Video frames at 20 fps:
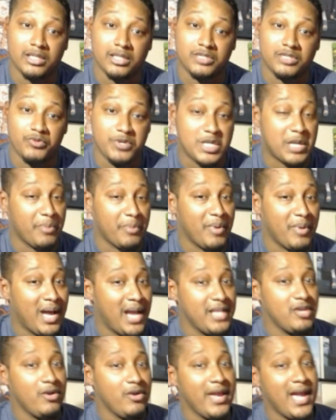When you combine
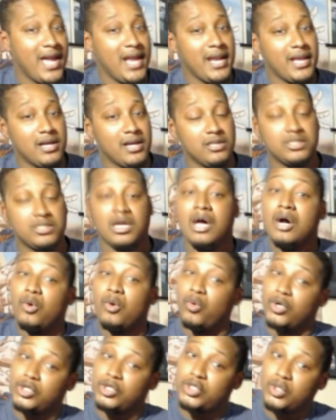your handhelds
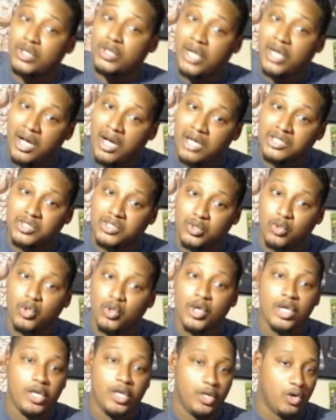with your console,
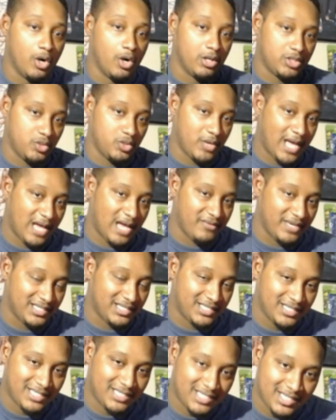you're going to have a
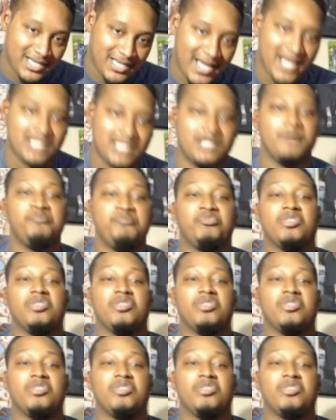success.